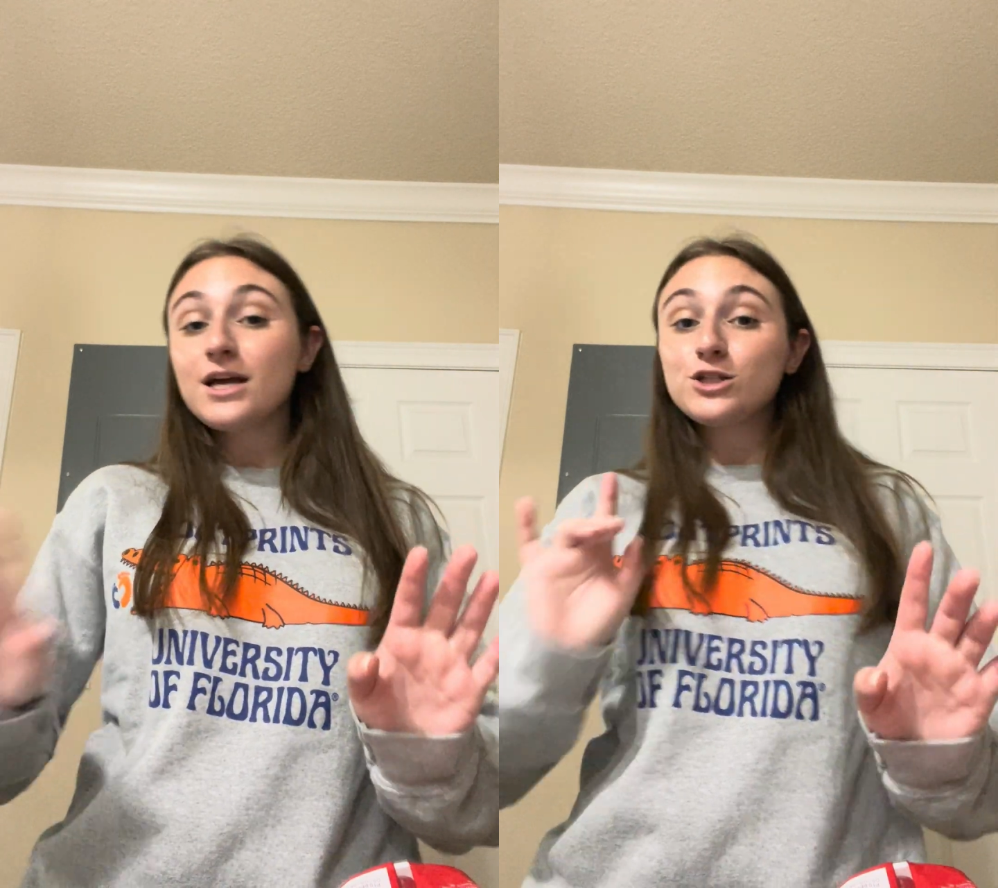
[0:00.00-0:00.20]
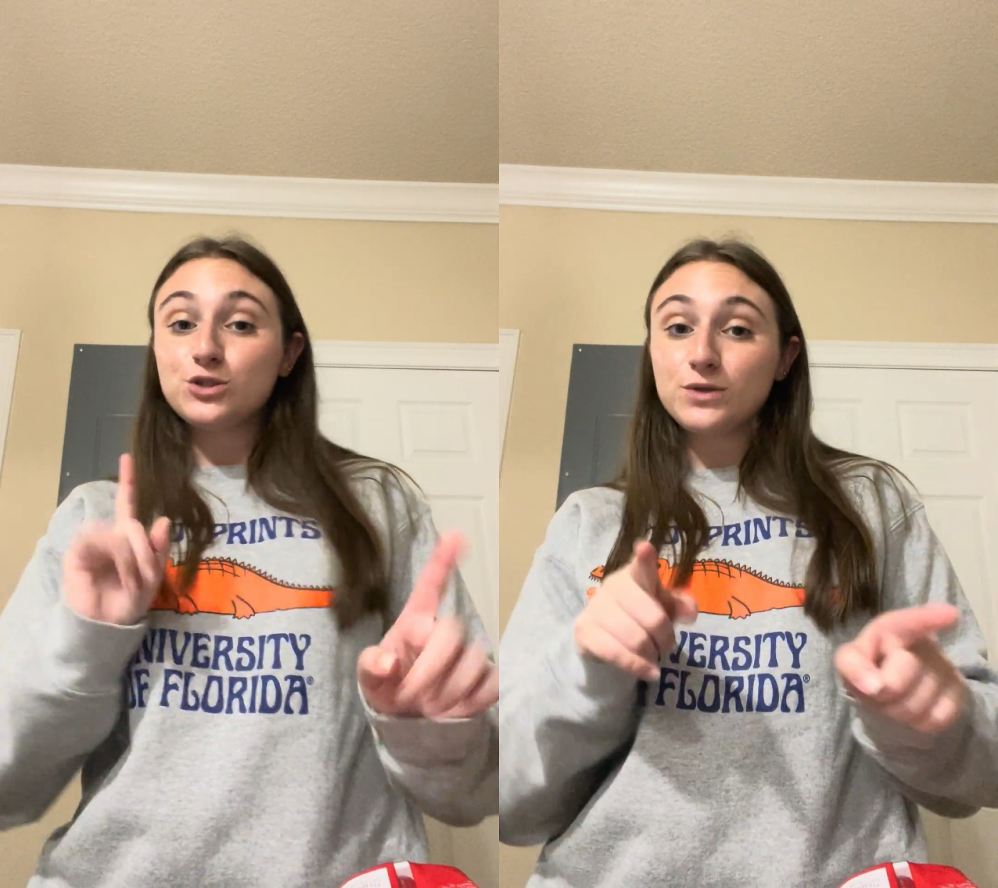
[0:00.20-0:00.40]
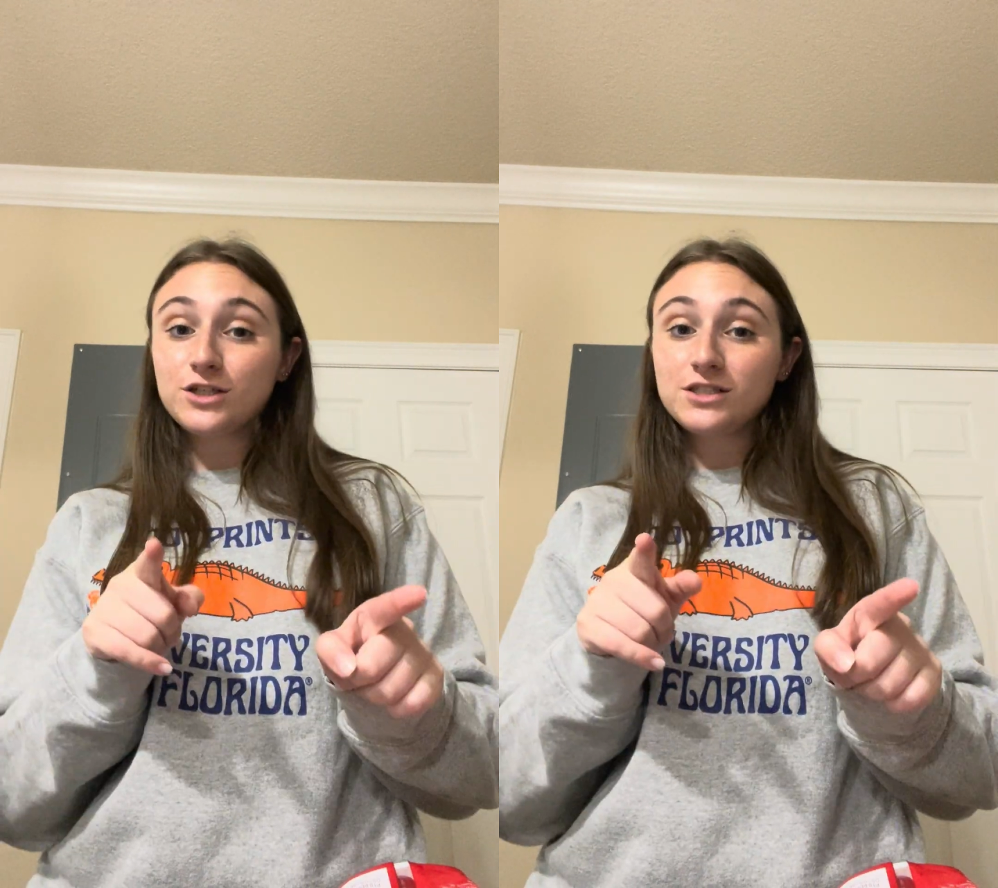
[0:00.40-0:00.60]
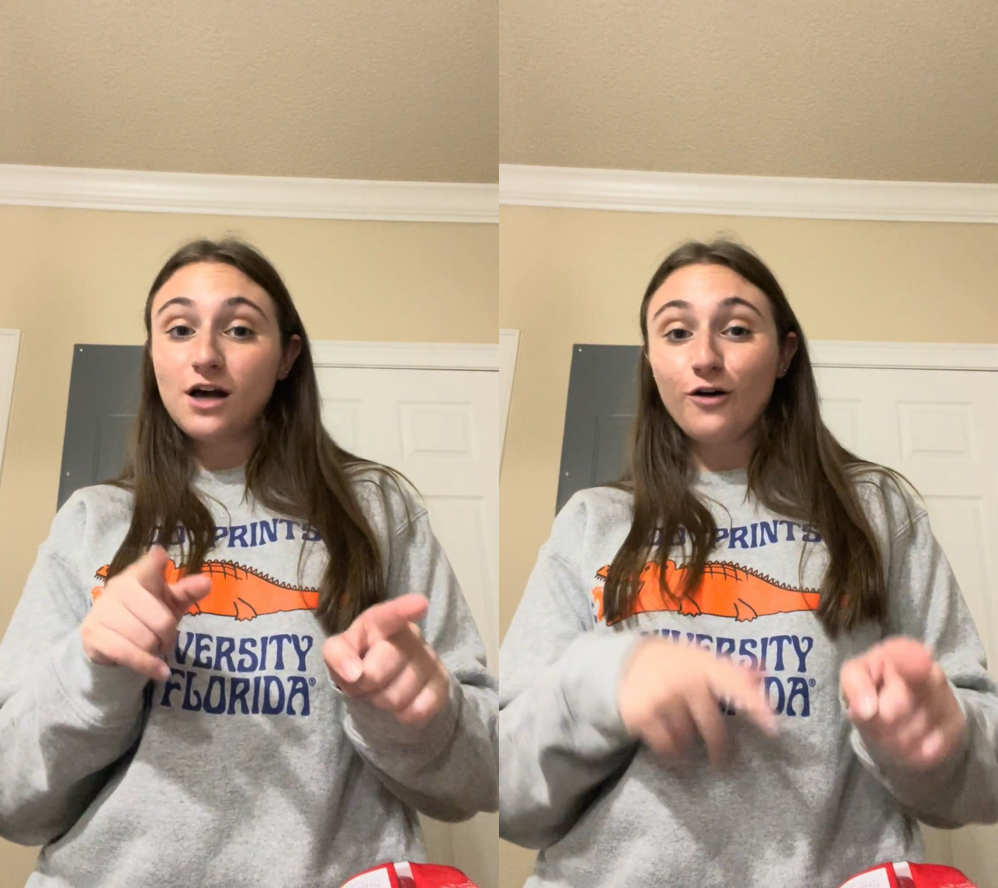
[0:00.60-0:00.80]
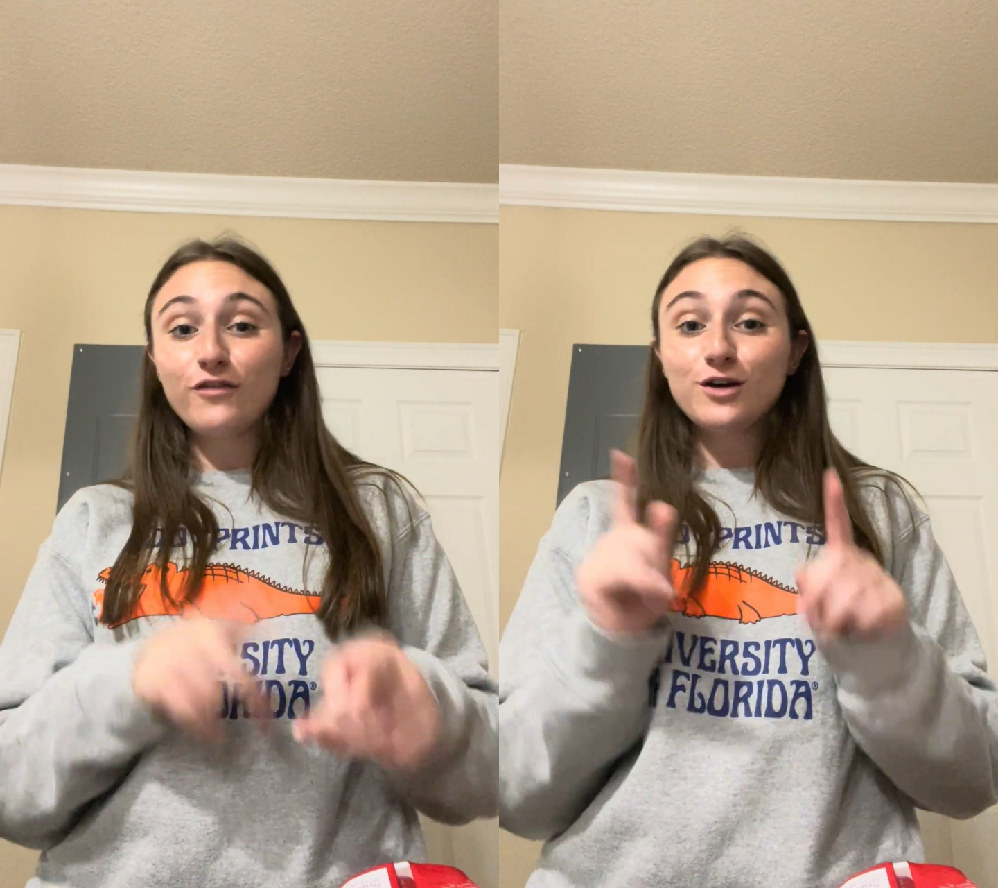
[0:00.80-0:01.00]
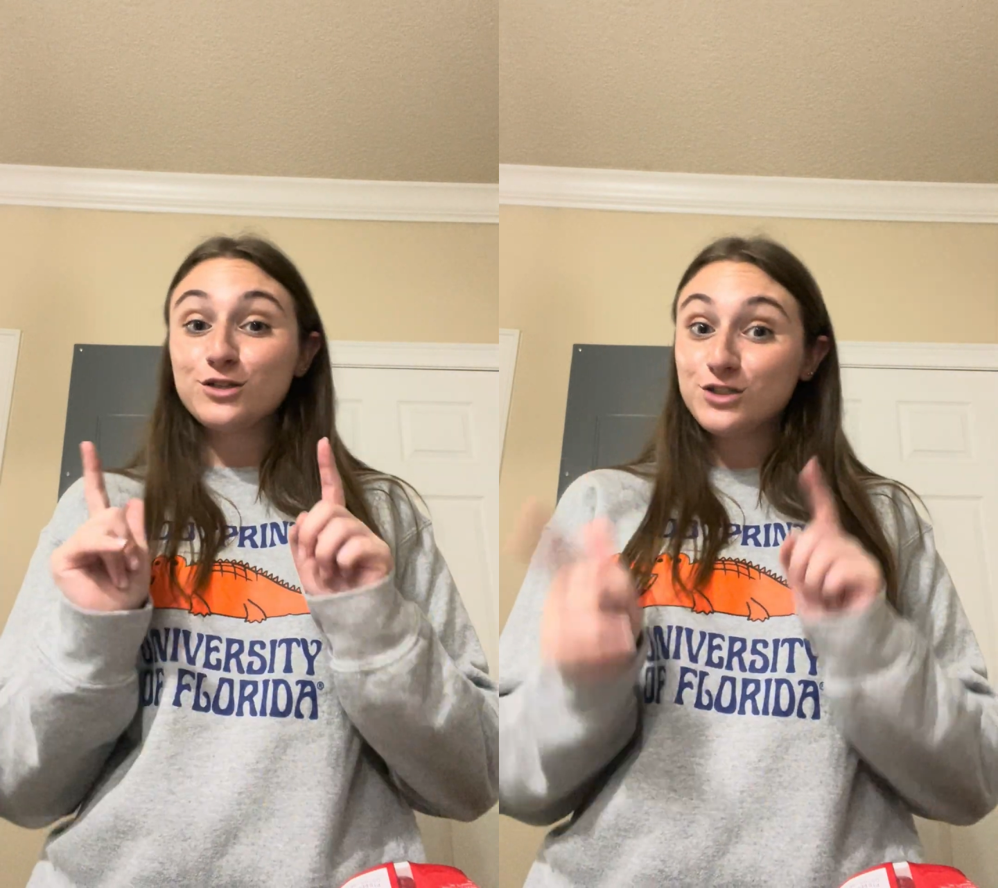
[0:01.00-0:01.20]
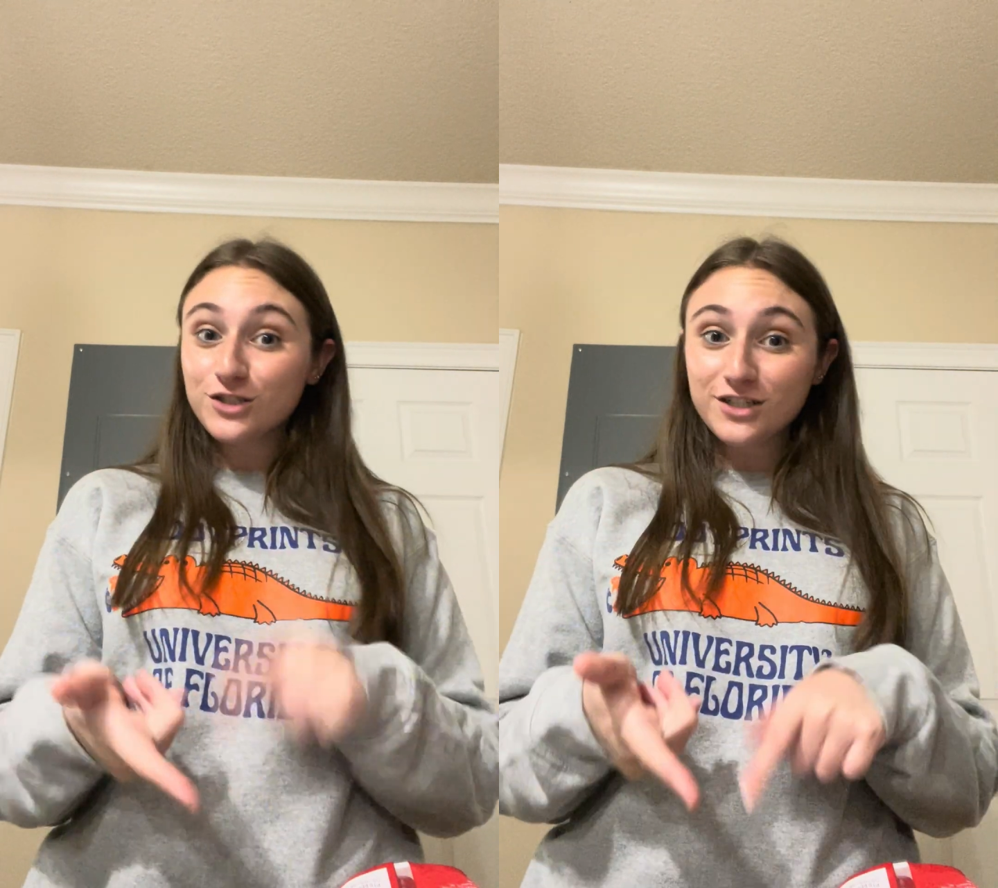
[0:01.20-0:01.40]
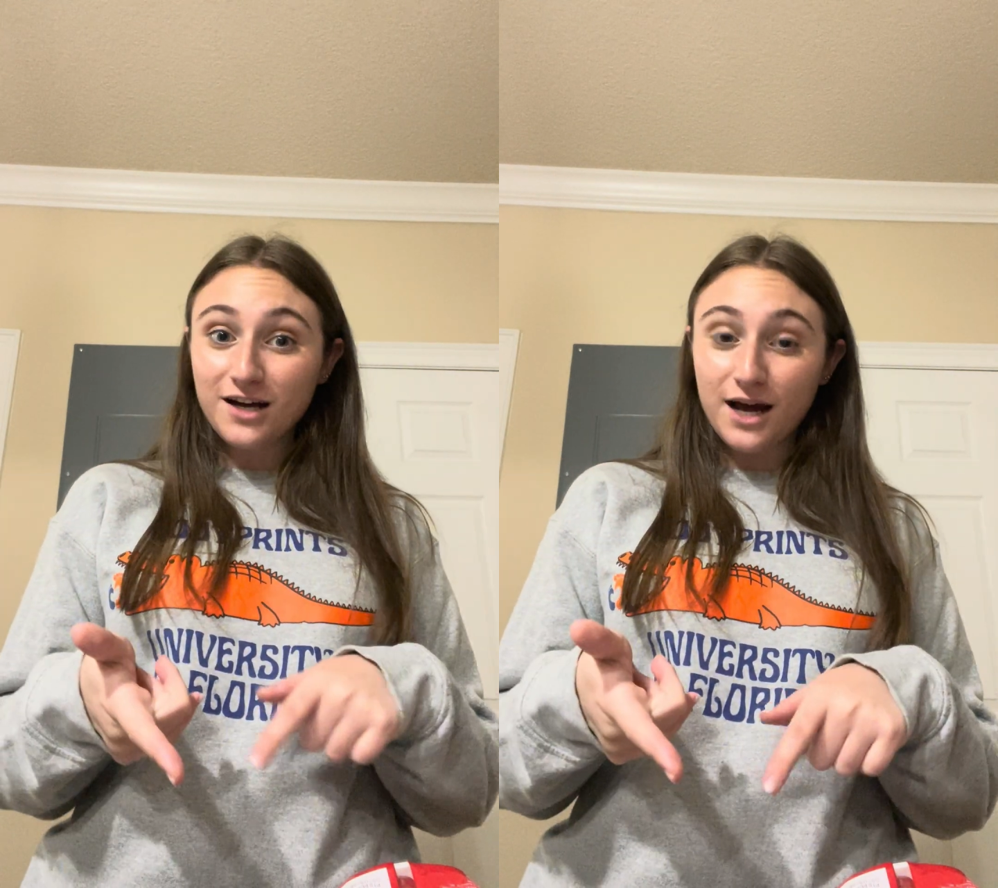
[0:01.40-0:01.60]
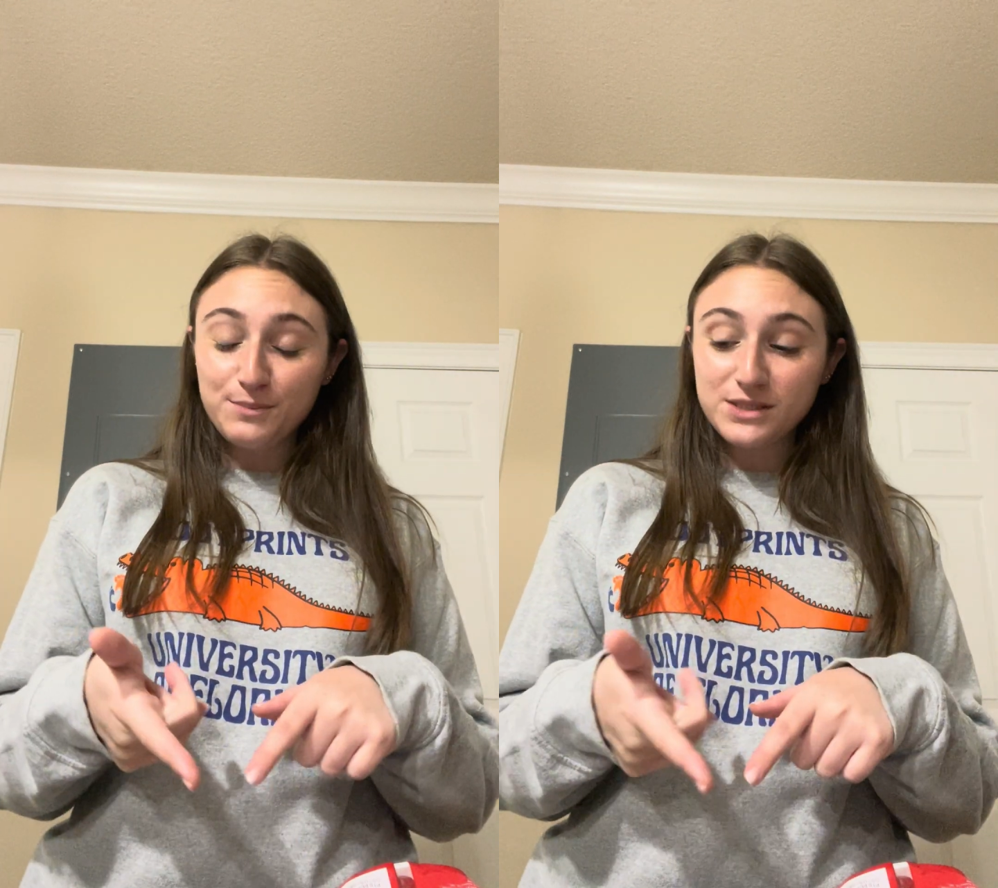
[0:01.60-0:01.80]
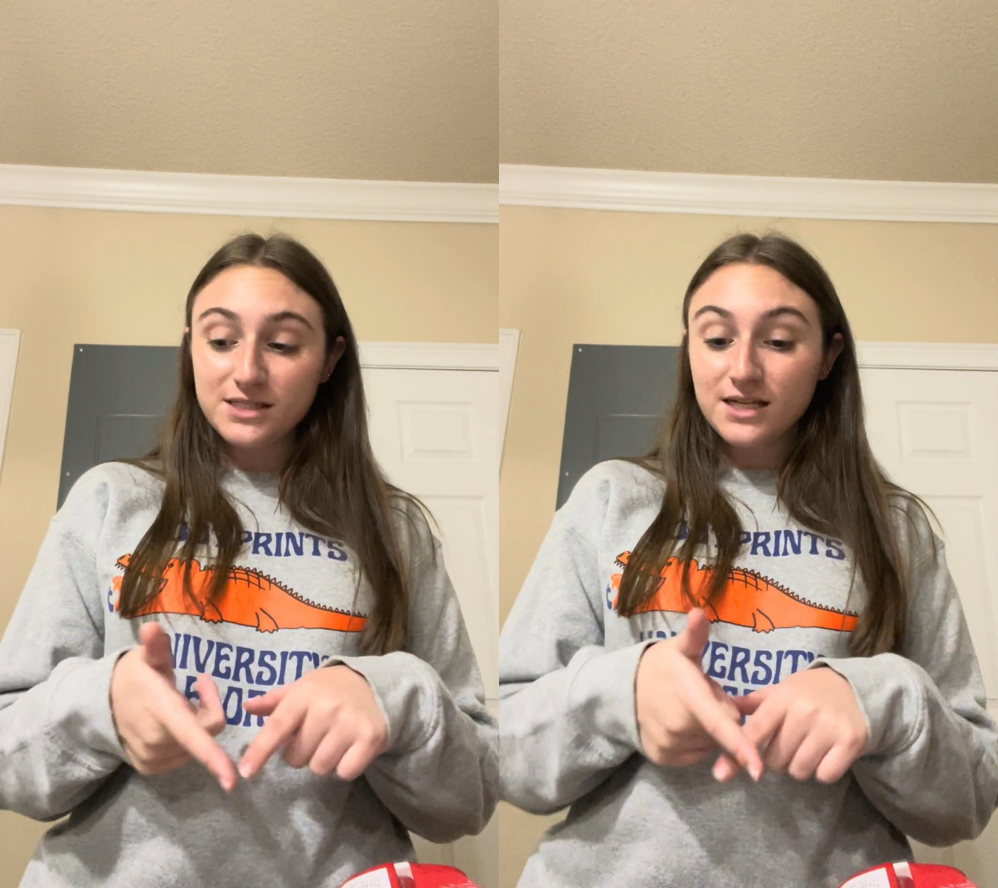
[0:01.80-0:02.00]
do-it-yourself dirt
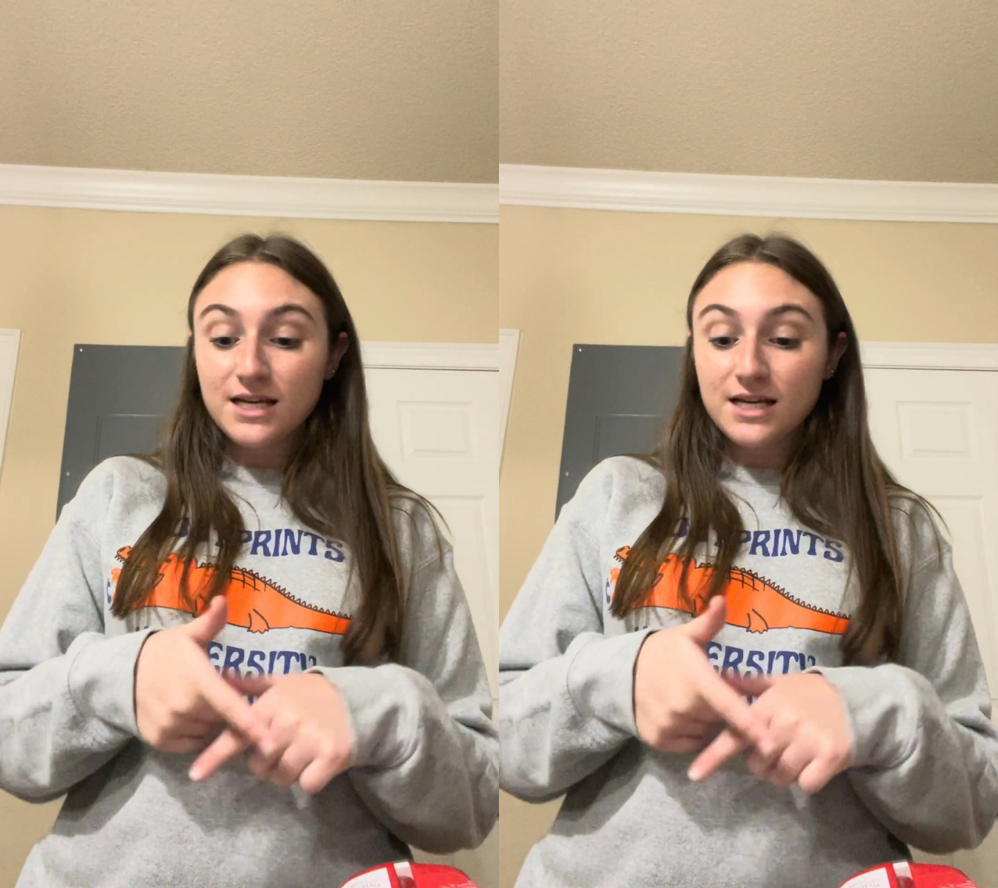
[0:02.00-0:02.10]
cups.